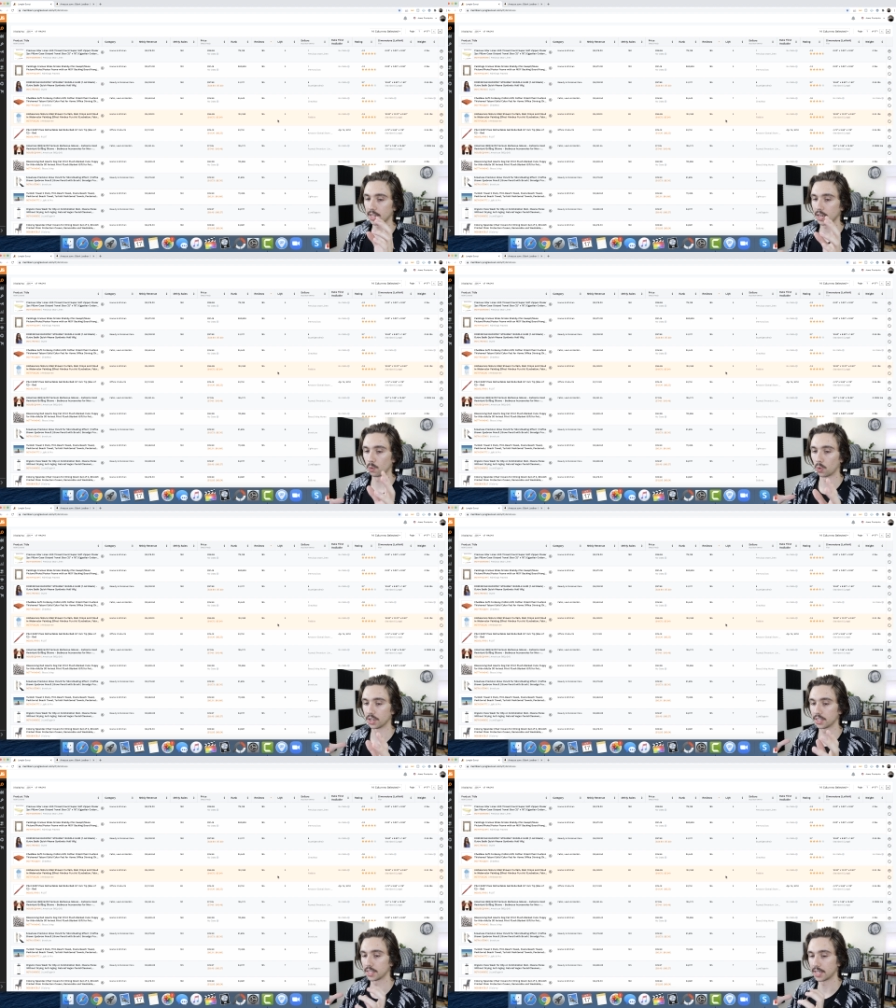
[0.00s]
like
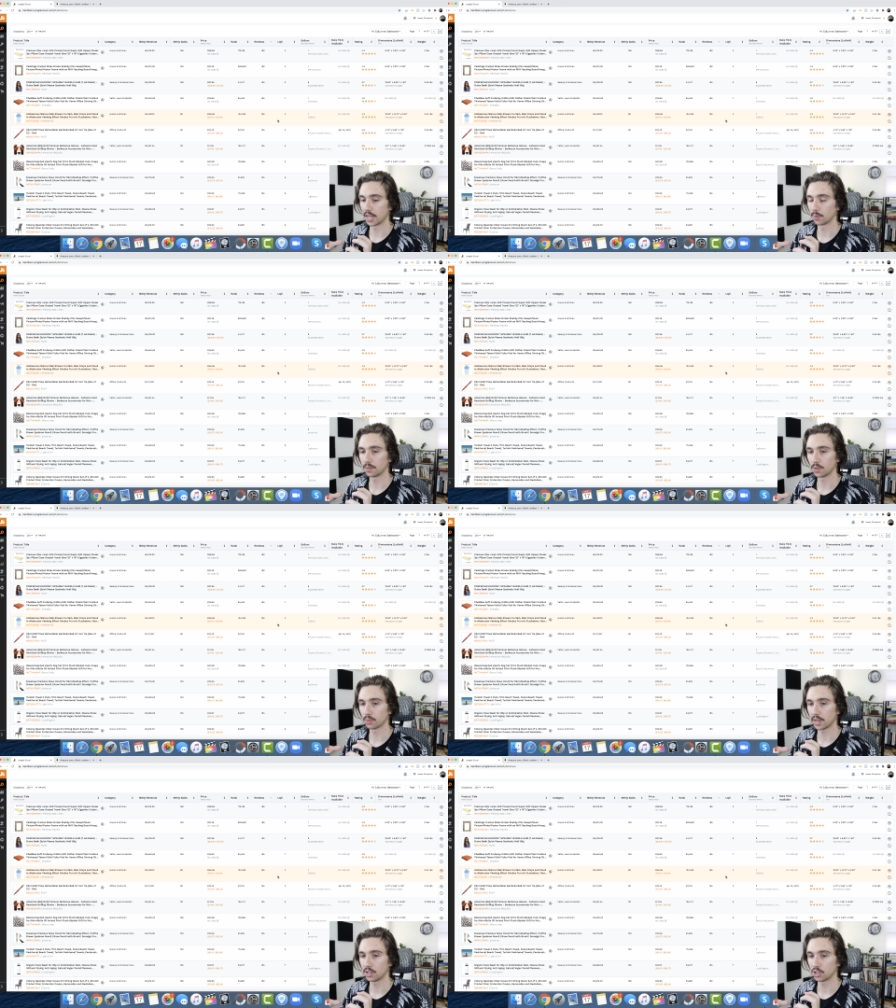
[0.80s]
one to 10 review
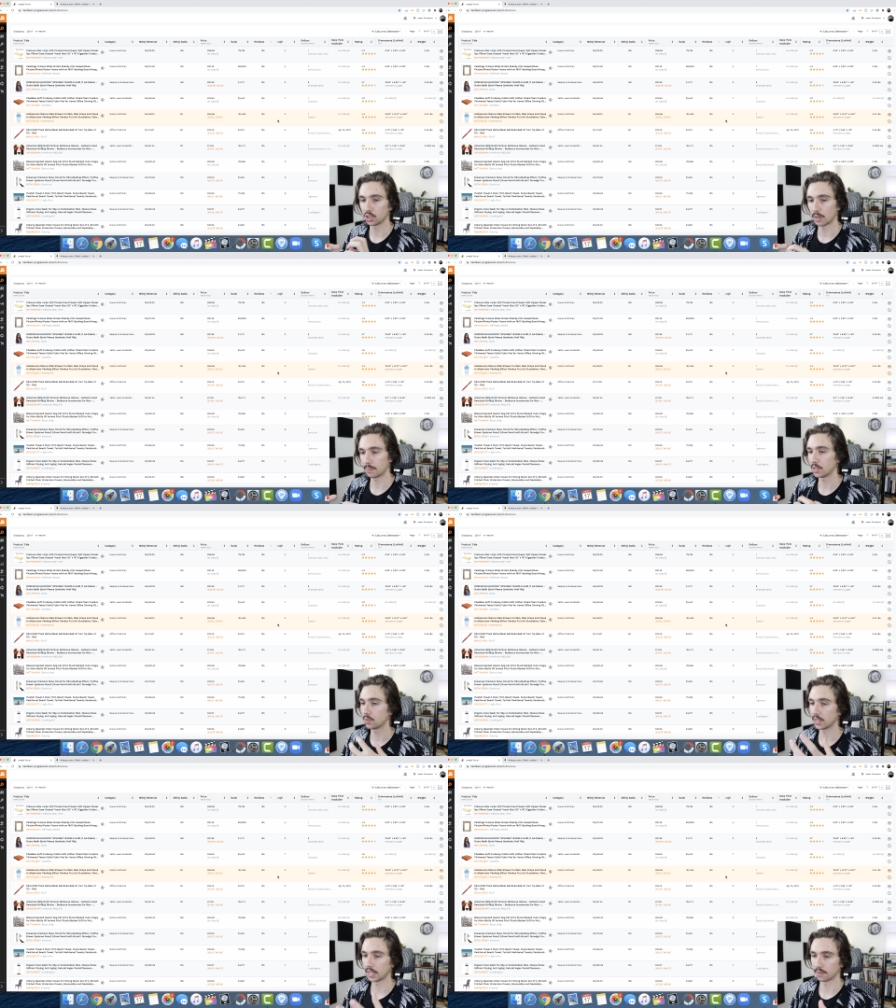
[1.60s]
range, you might be
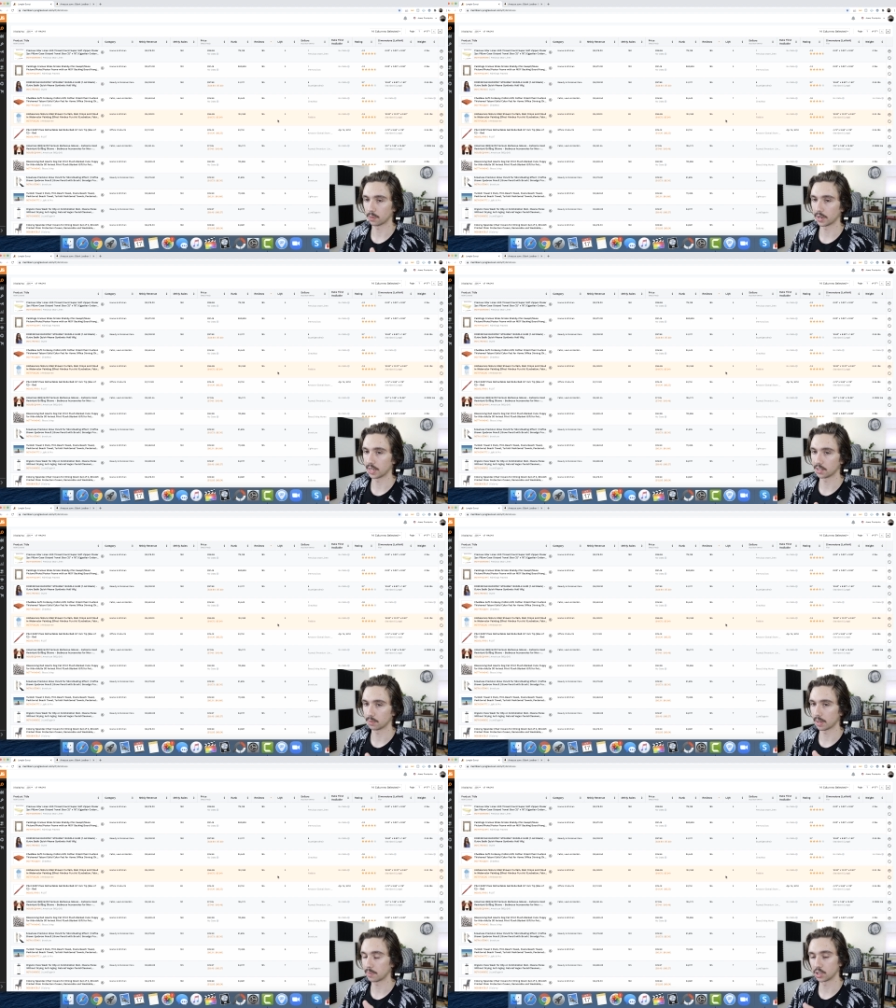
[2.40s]
doing giveaways, you
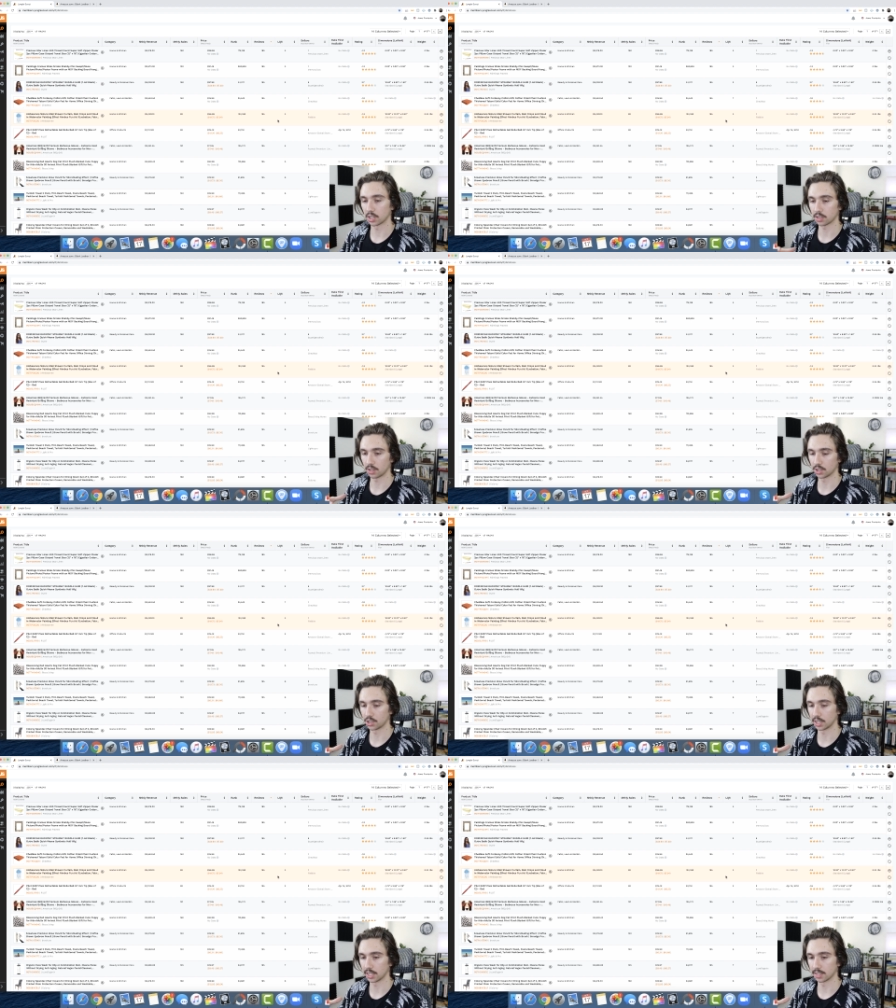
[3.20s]
might be just
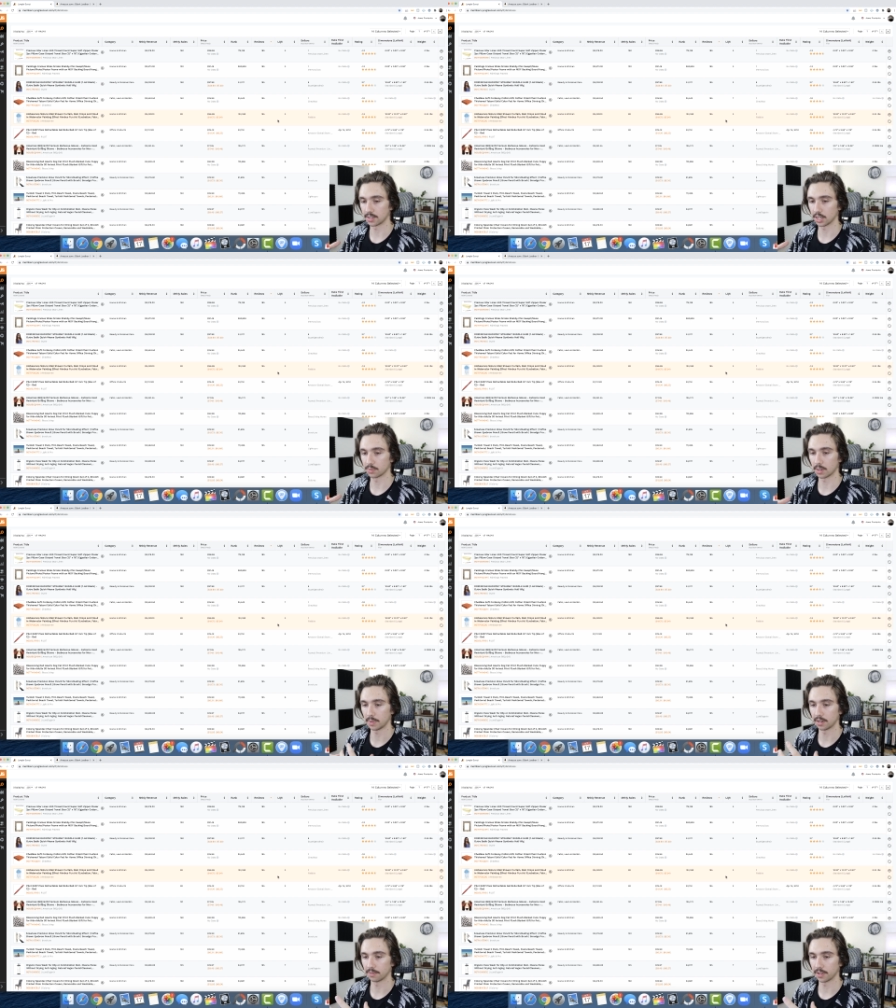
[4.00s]
launching and the sales might
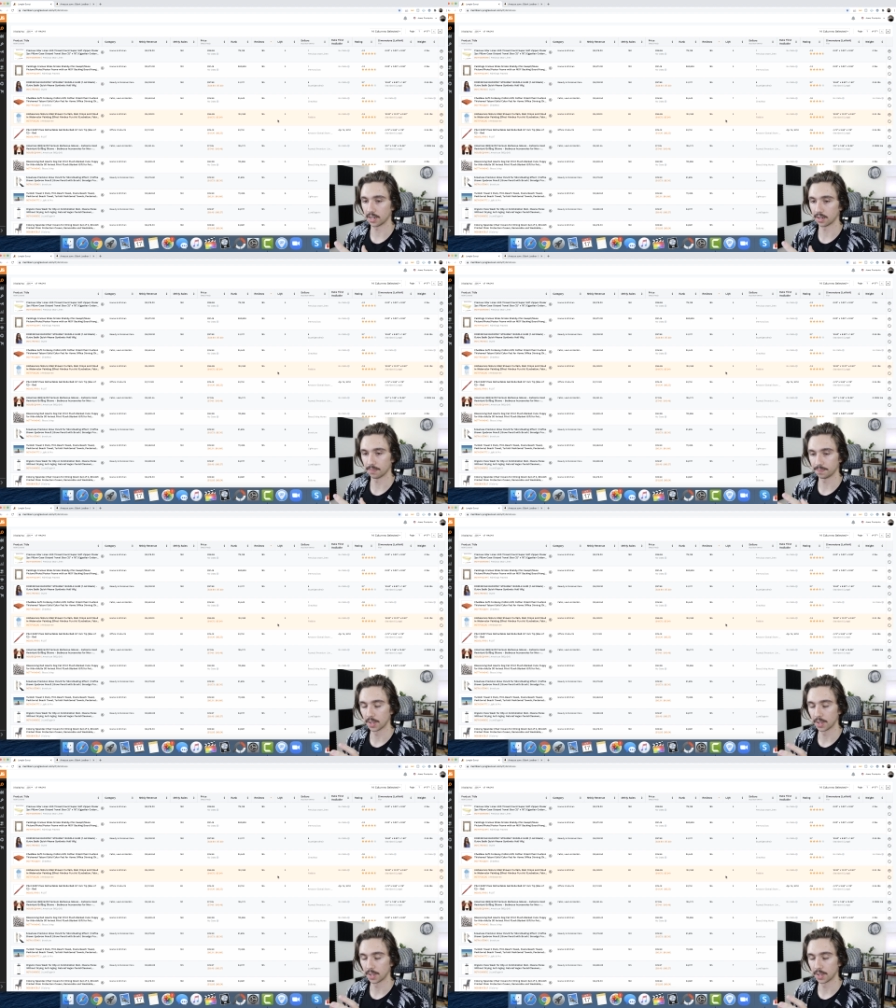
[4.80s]
be inflated.